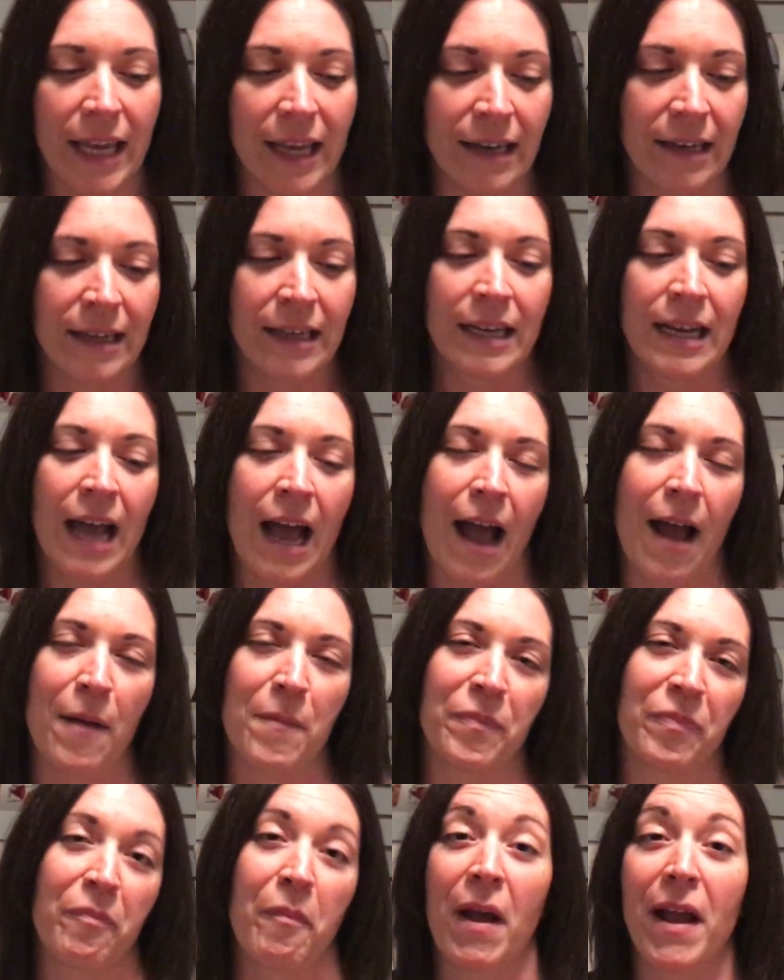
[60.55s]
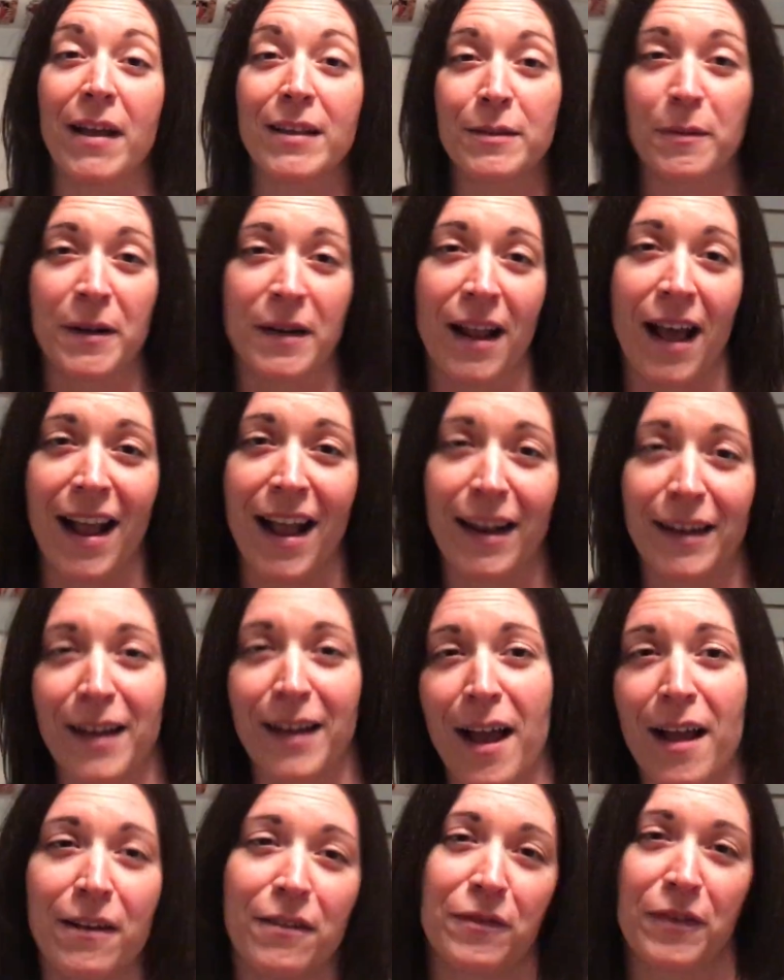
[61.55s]
And my husband and I had
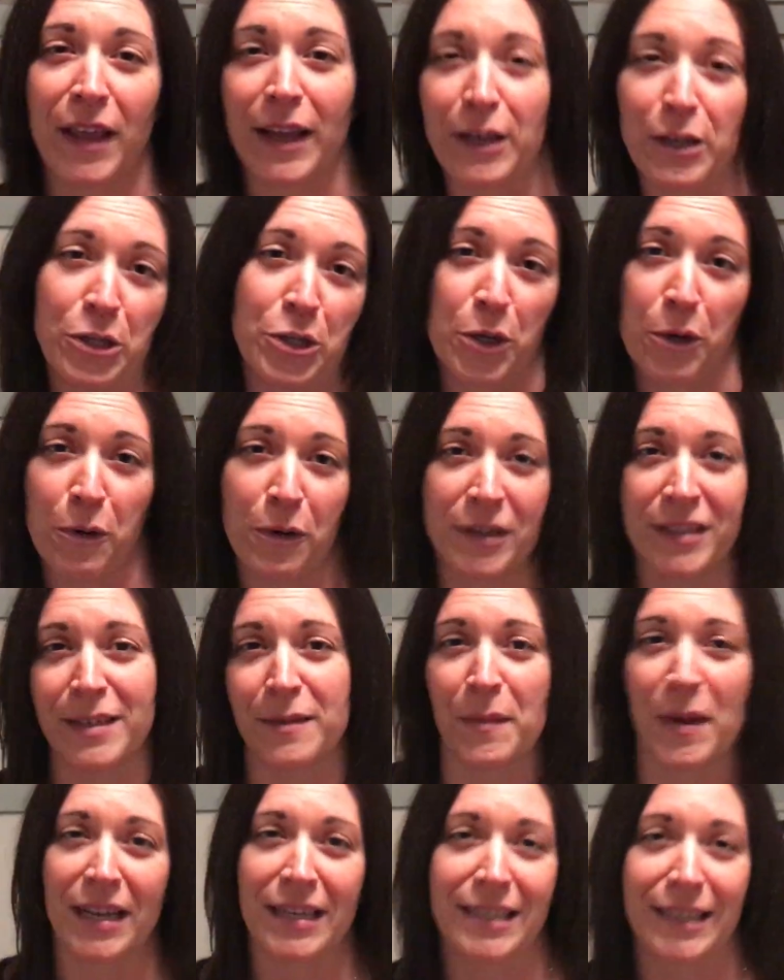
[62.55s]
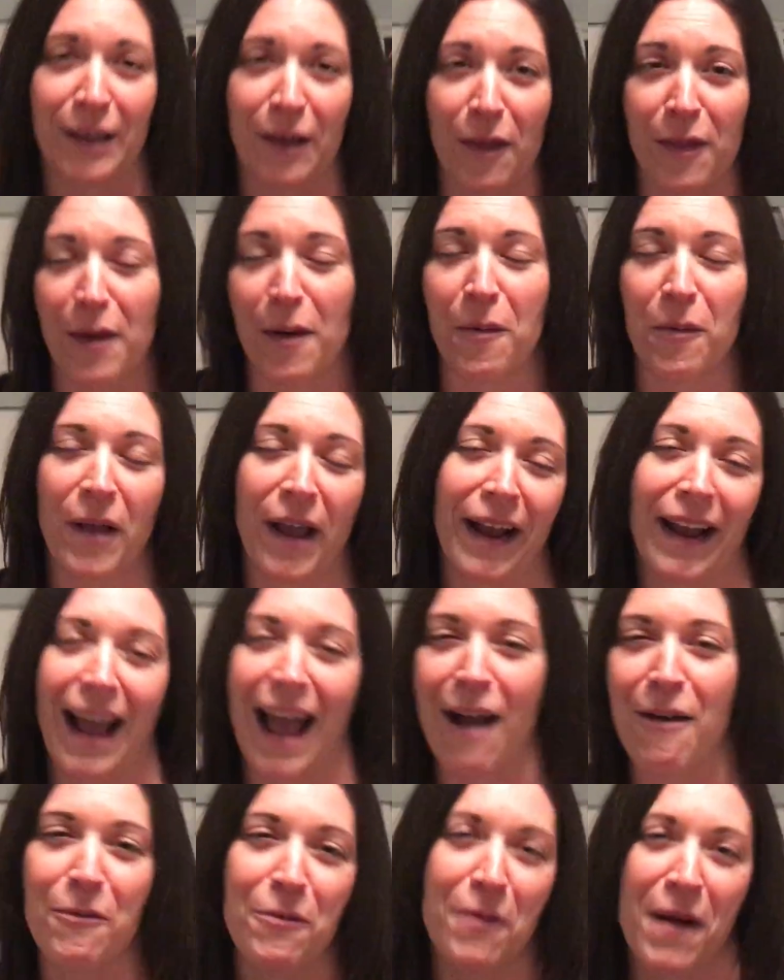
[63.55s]
kind of like joked and made a deal that like
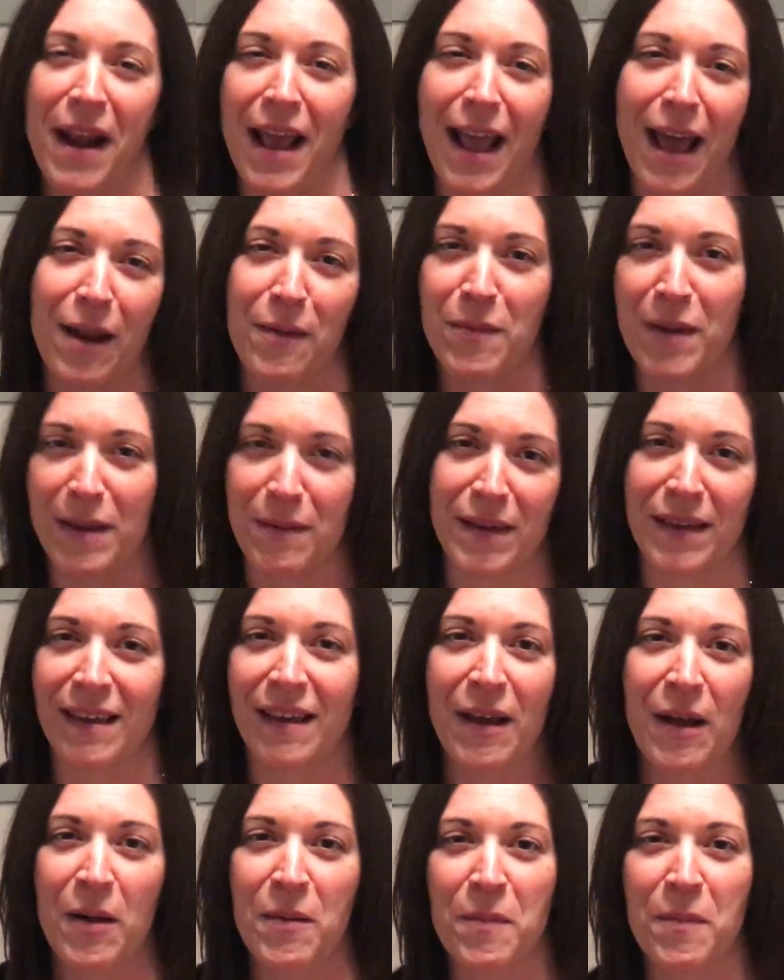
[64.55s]
when I had a baby,